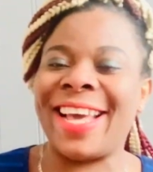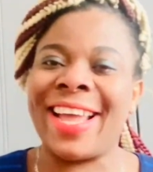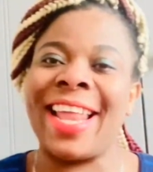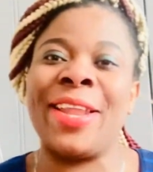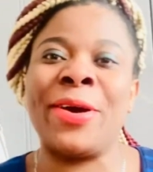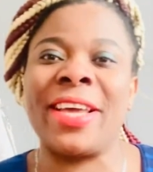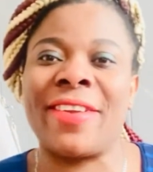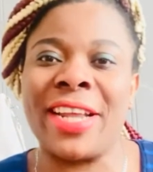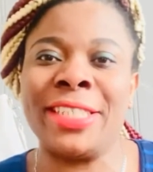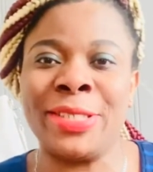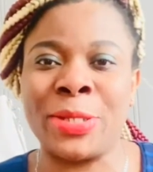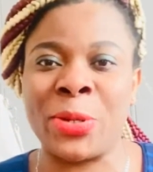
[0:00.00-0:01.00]
hello,
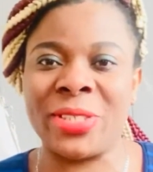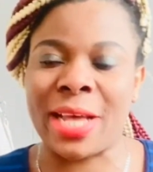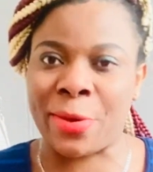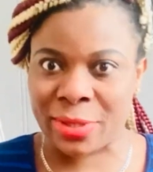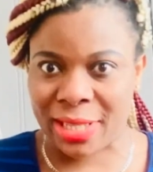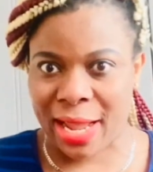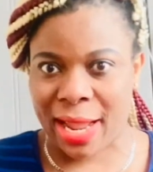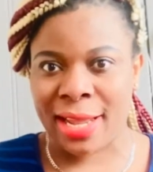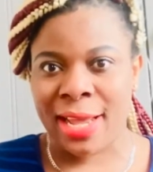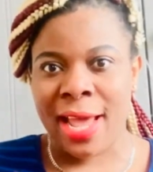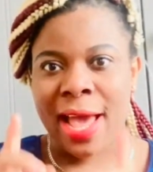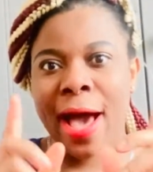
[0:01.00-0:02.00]
great souls out there.
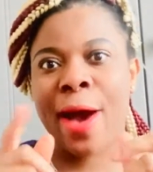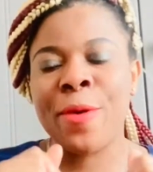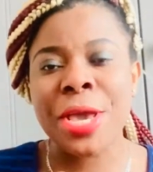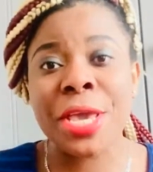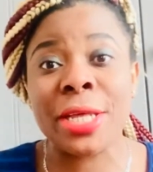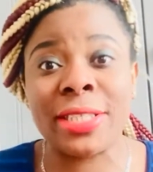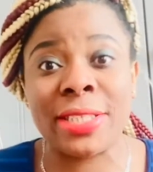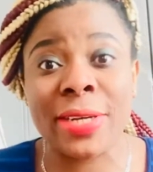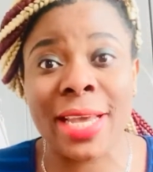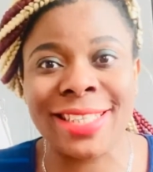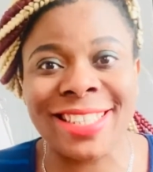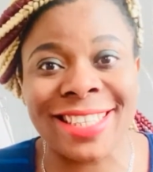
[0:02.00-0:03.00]
How are you
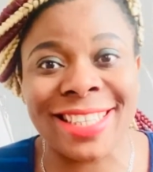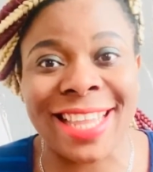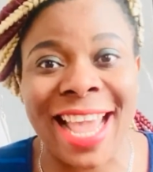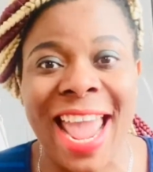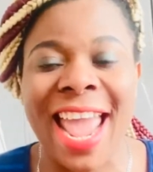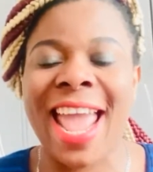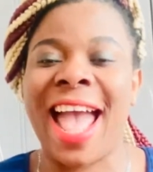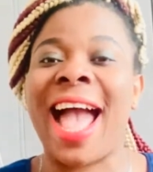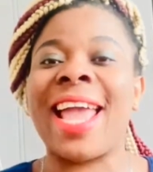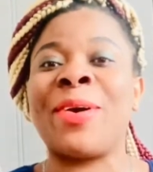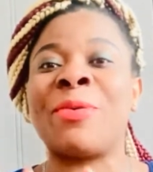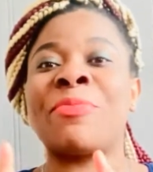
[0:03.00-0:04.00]
doing today?
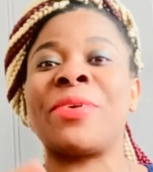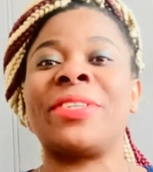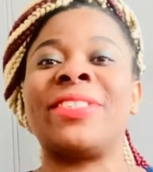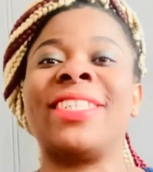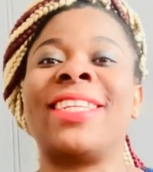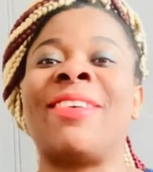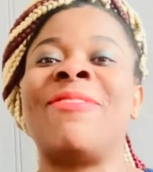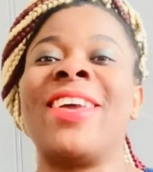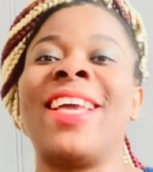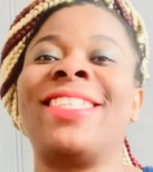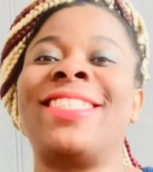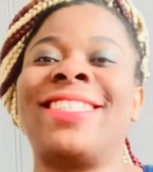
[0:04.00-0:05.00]
I hope you're doing
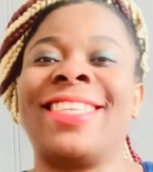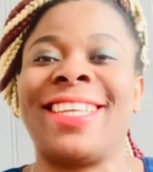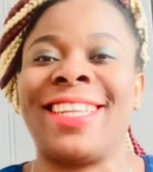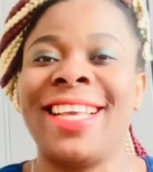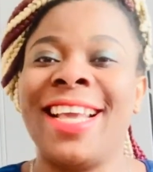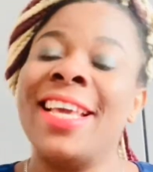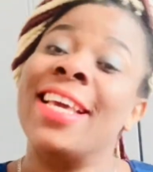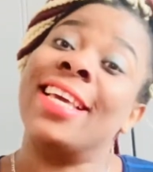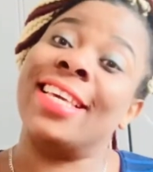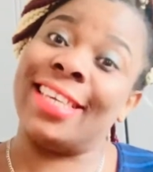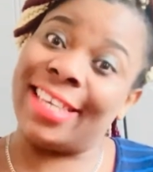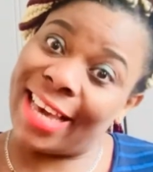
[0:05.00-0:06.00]
amazing.
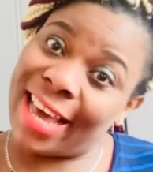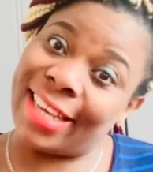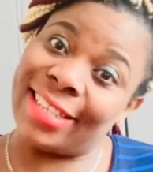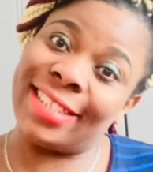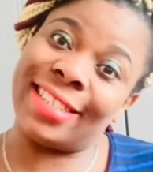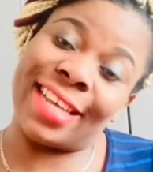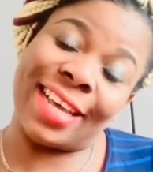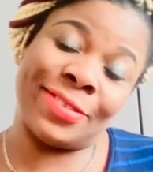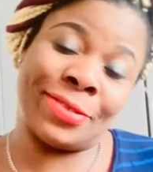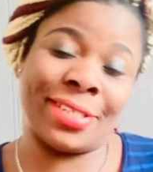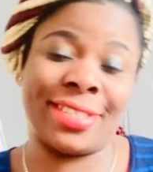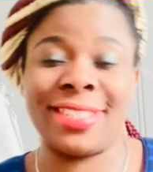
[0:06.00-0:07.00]
Yes,
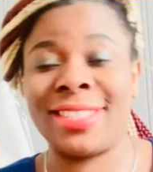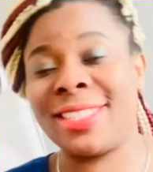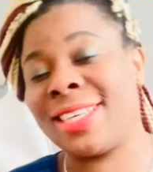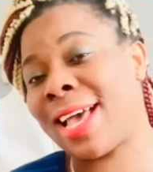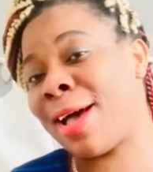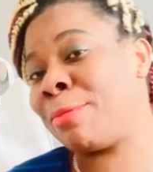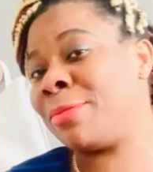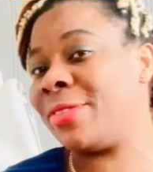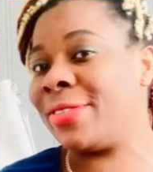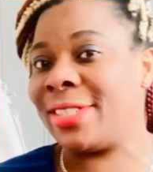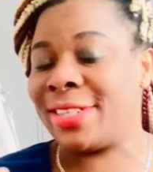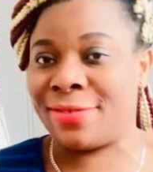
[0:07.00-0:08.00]
as you can see, I'm
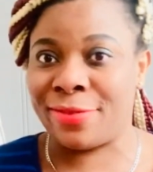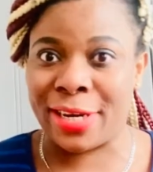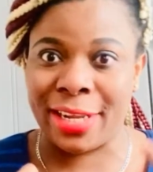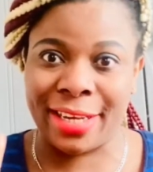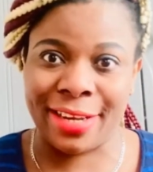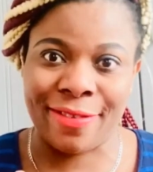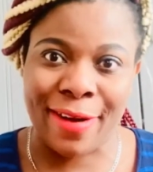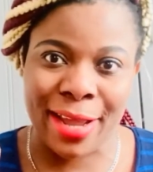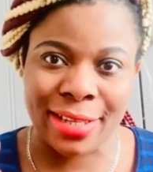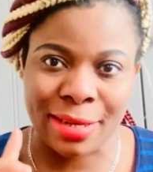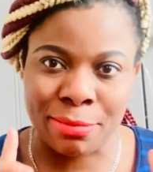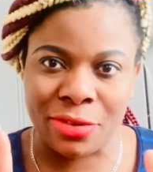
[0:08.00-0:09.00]
doing really
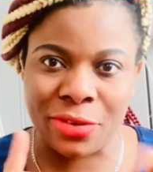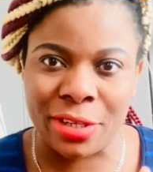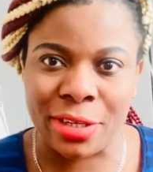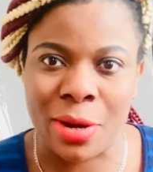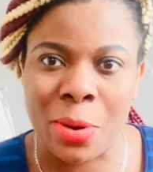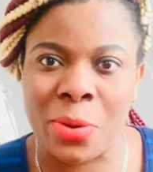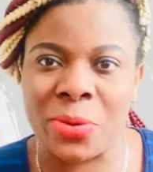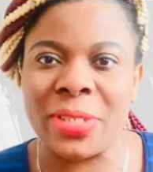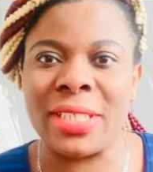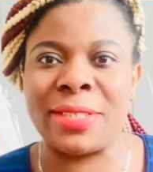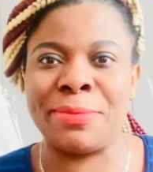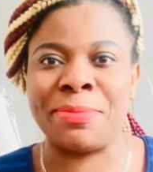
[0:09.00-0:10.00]
great. I'm doing
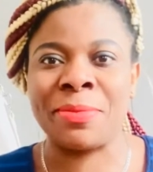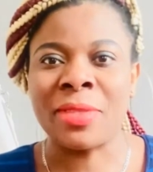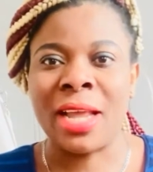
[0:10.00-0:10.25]
awesome.